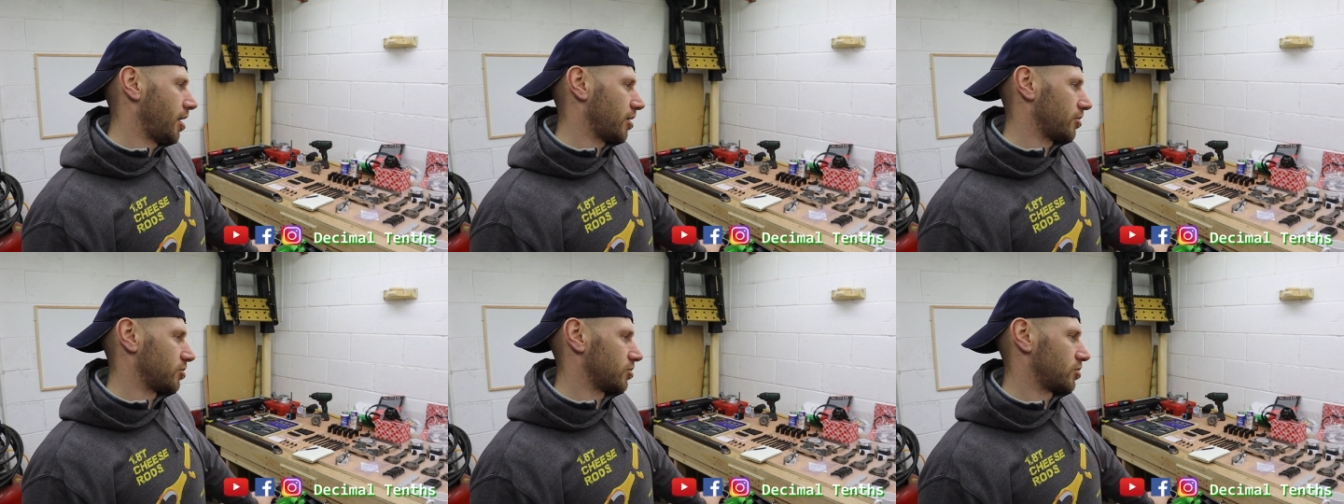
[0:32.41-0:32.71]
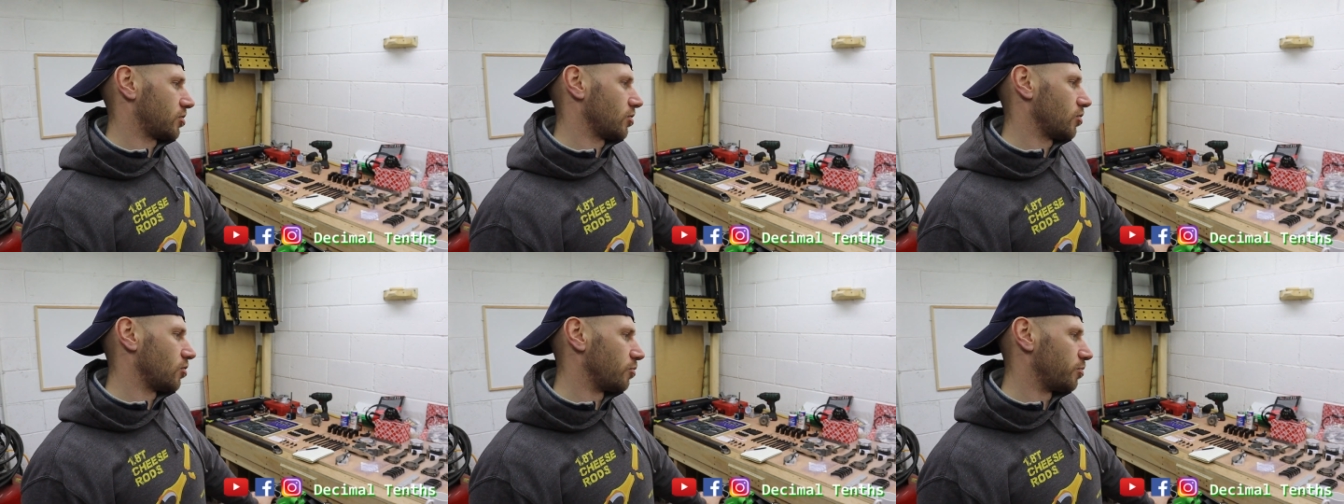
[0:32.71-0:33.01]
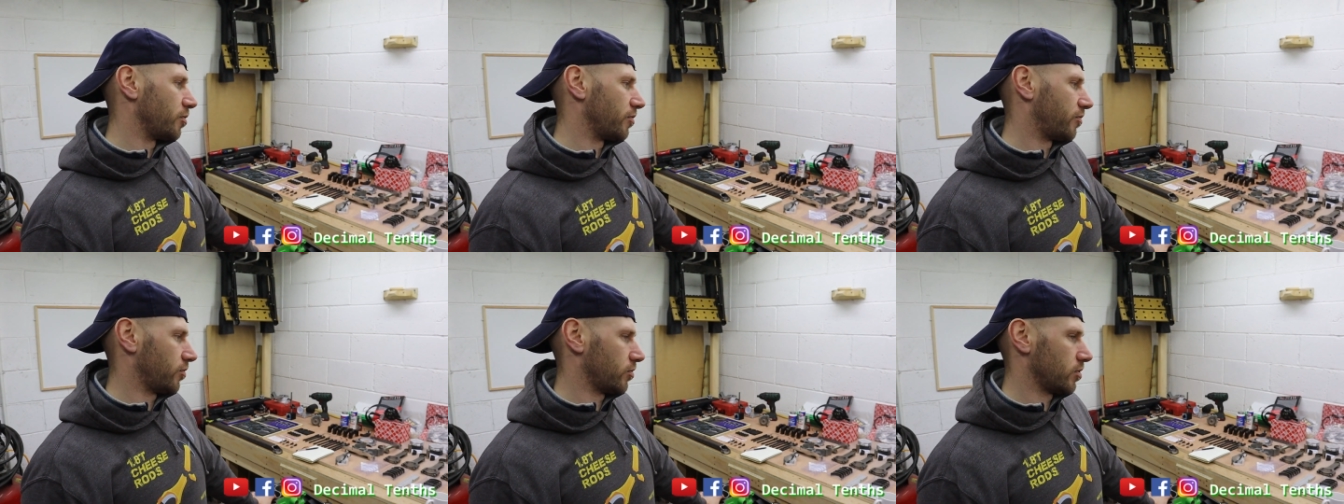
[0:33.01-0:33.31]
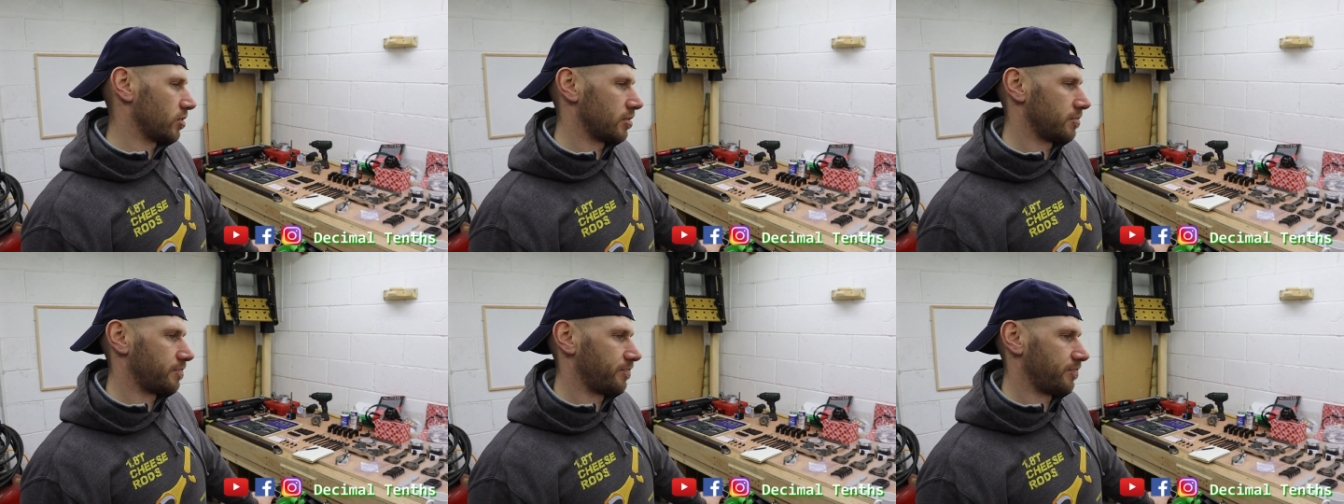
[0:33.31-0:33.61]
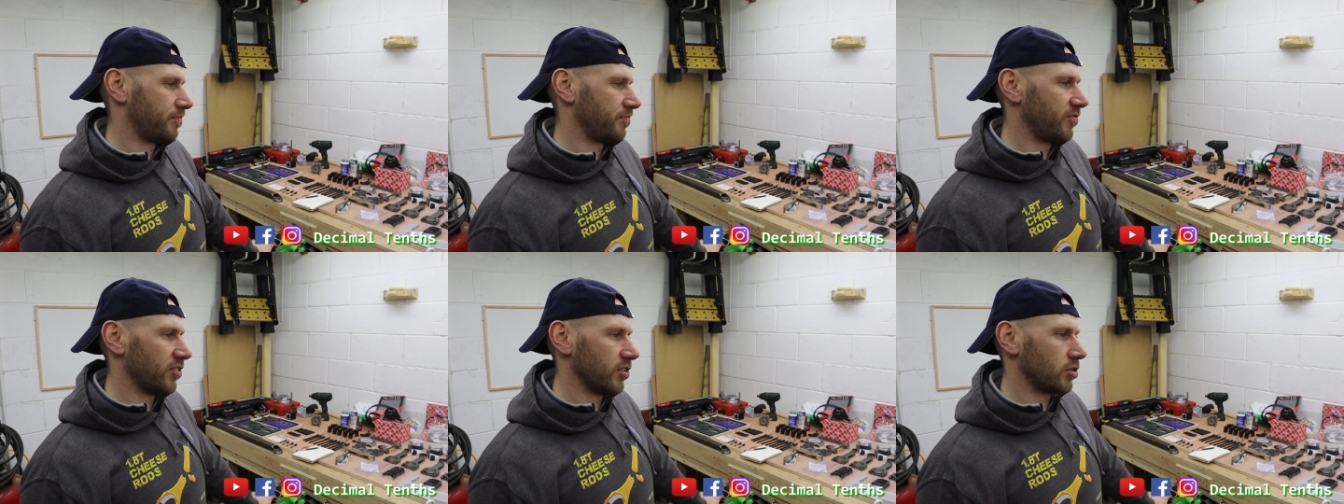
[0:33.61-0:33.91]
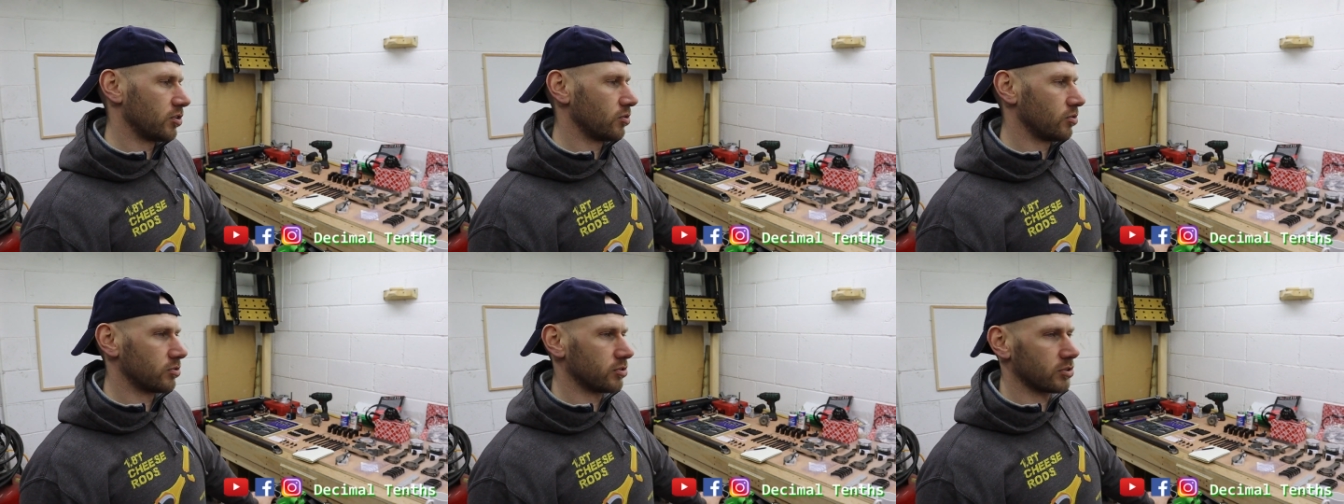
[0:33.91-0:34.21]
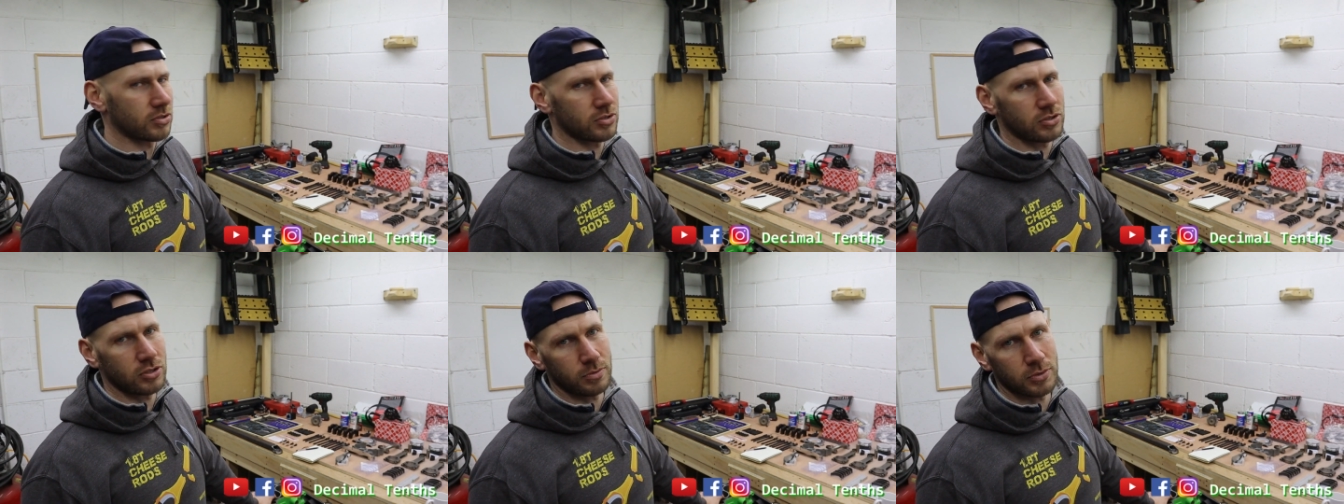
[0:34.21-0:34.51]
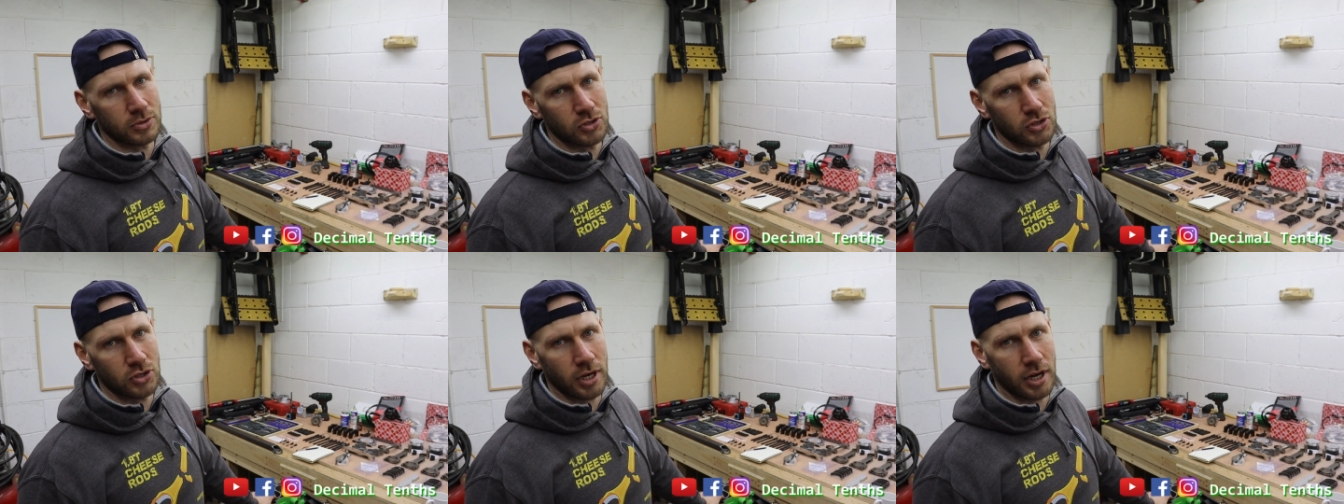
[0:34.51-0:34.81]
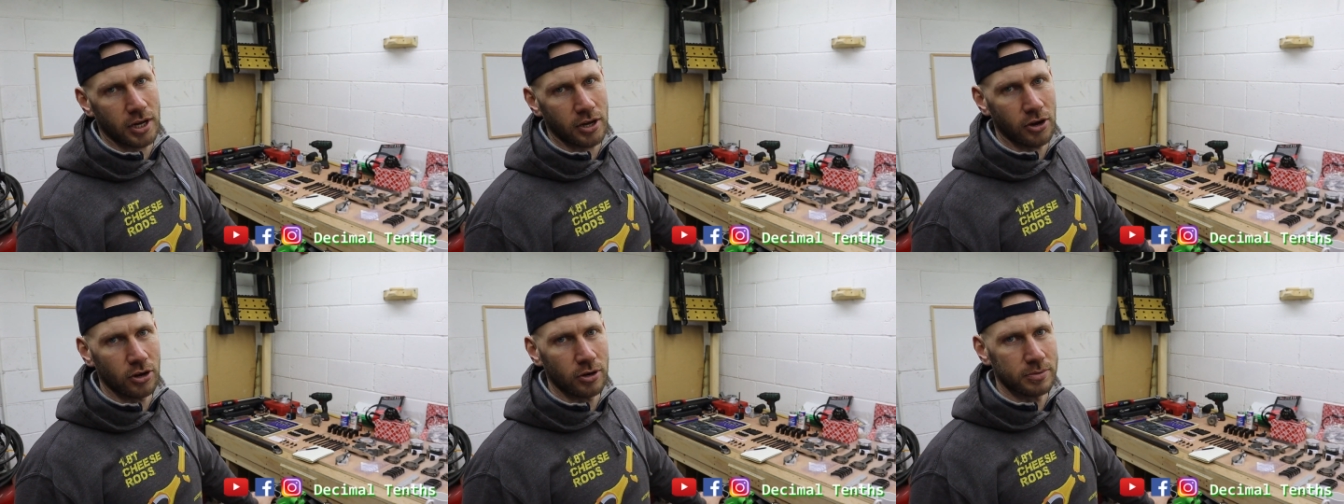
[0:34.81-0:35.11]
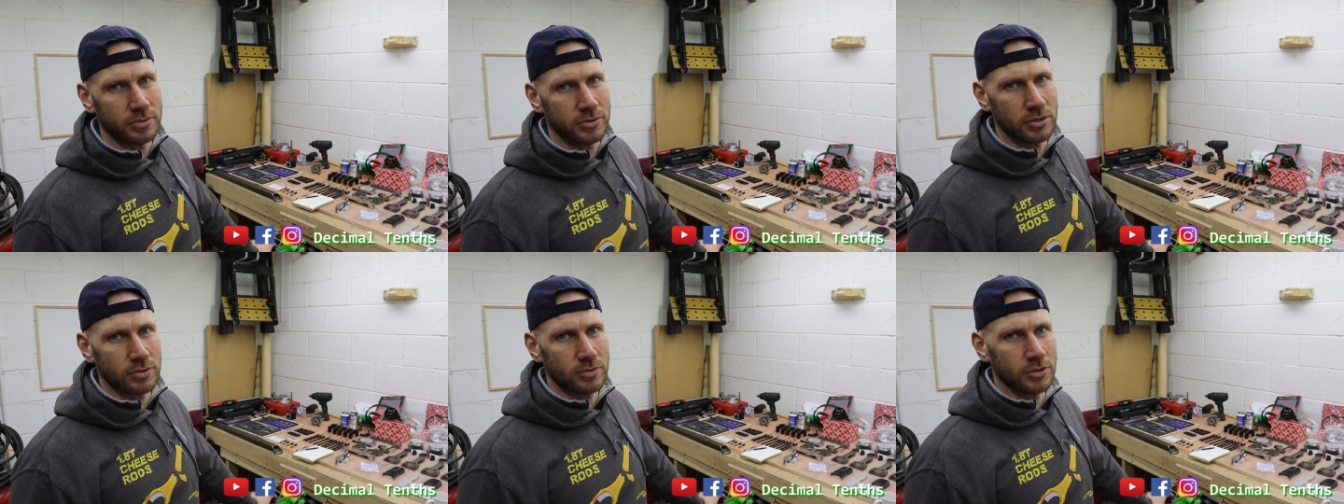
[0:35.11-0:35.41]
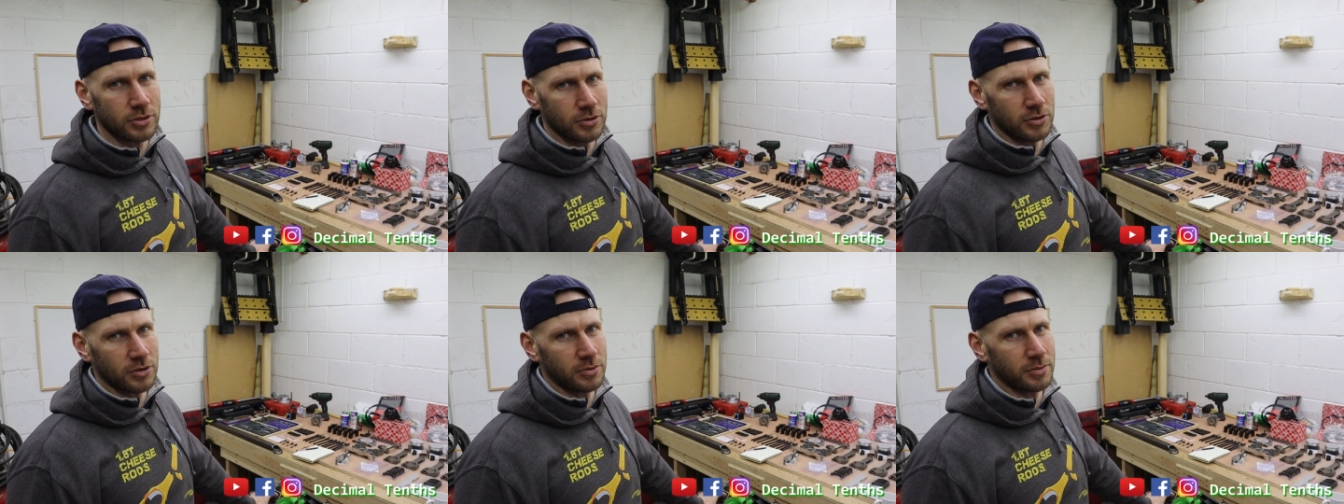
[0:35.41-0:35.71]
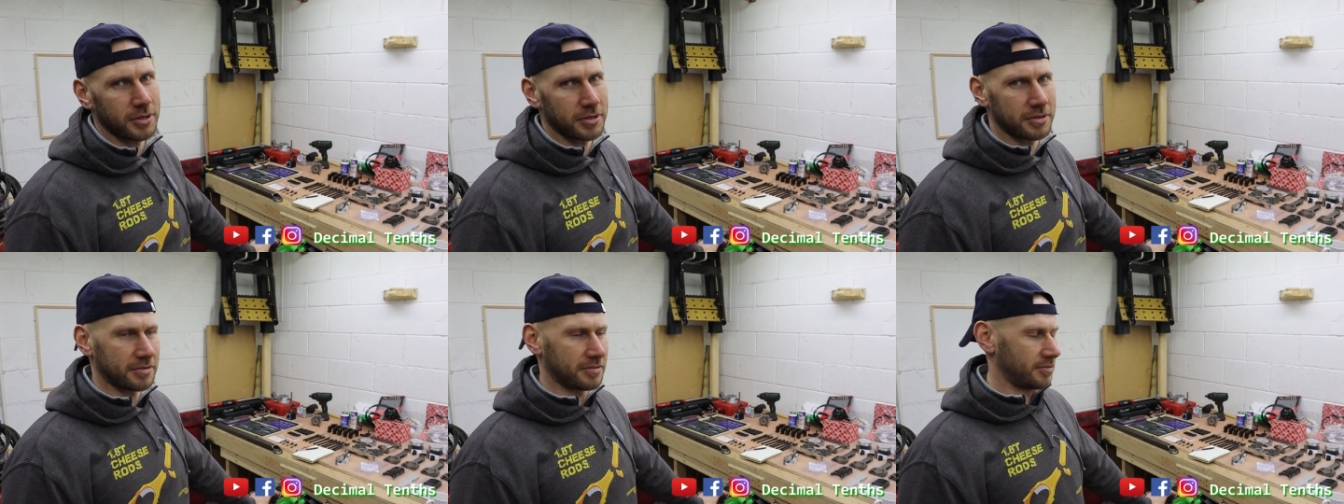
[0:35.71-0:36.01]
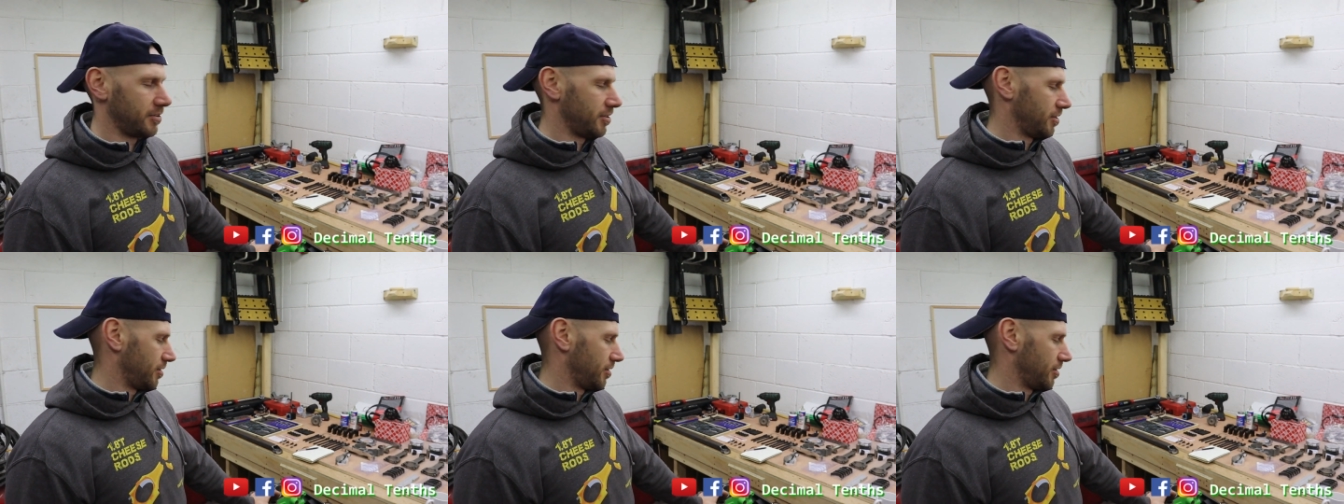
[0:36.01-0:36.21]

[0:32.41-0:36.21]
I just thought it'd be funny video and the stupid shit I got up to. You know what I mean?